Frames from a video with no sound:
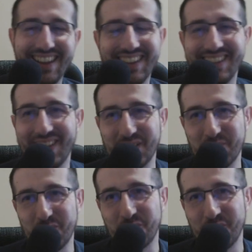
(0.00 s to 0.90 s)
Let's
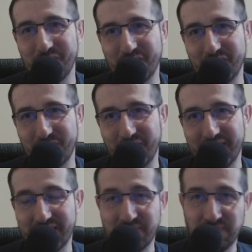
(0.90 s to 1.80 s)
move to the third
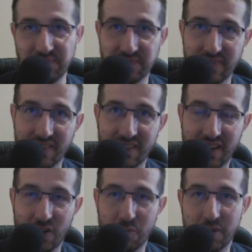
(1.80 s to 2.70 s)
fight.
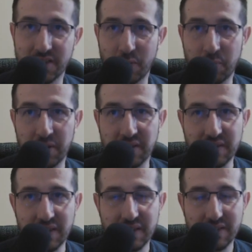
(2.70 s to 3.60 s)
How much RP is
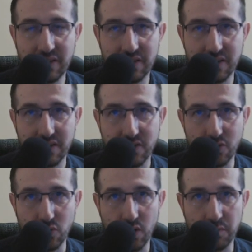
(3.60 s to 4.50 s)
this?
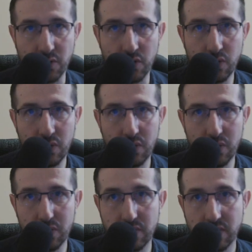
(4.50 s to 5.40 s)
Drum
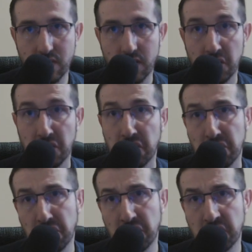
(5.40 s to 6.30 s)
rolls.
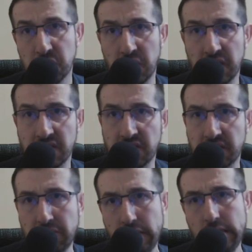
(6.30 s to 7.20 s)
Only
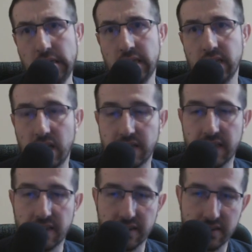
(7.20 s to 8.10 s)
200. Oh, I'll
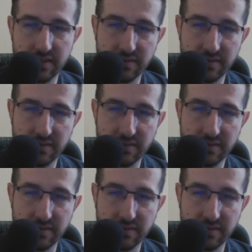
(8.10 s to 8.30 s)
take it.